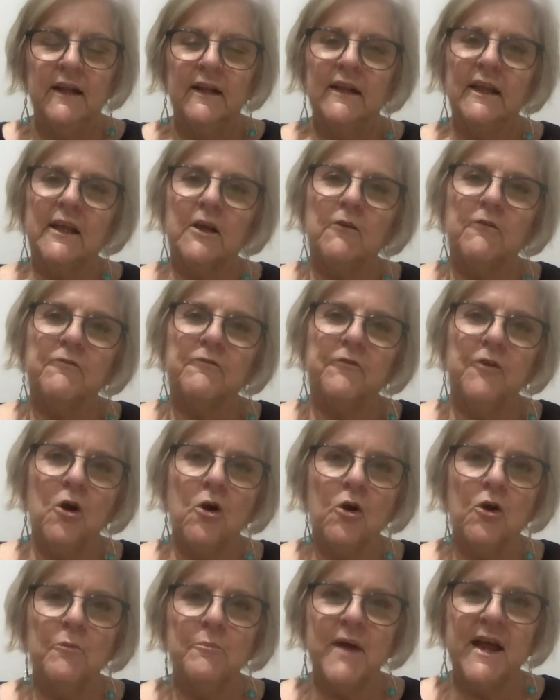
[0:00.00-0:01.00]
like a
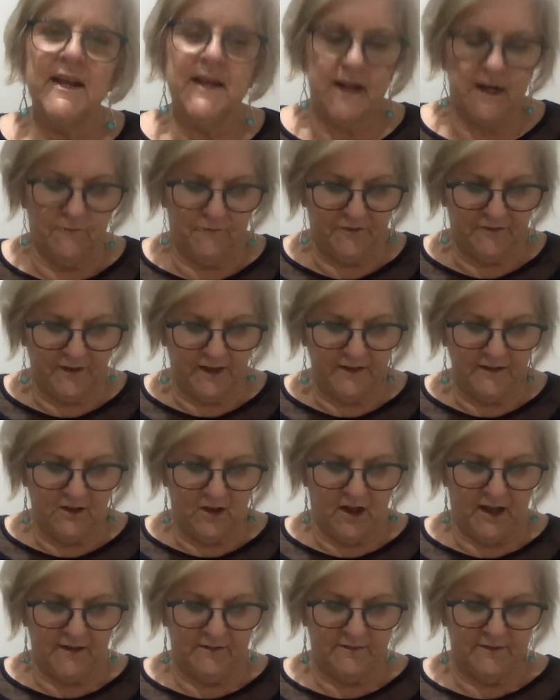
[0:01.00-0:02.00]
fog made out of
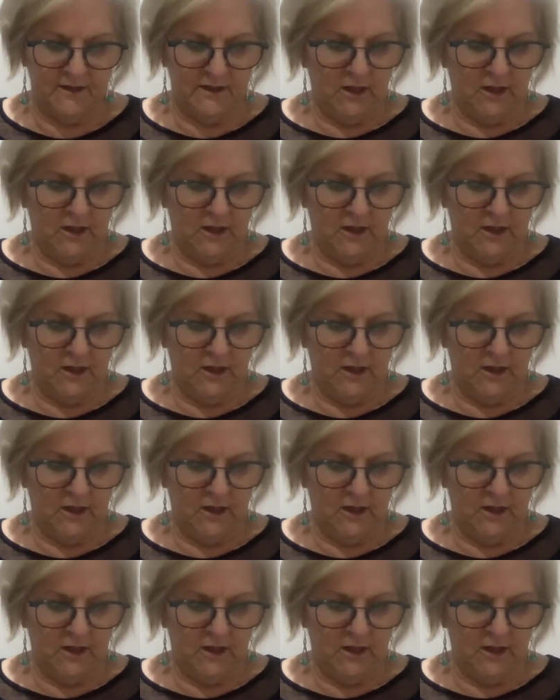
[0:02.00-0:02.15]
sunlight.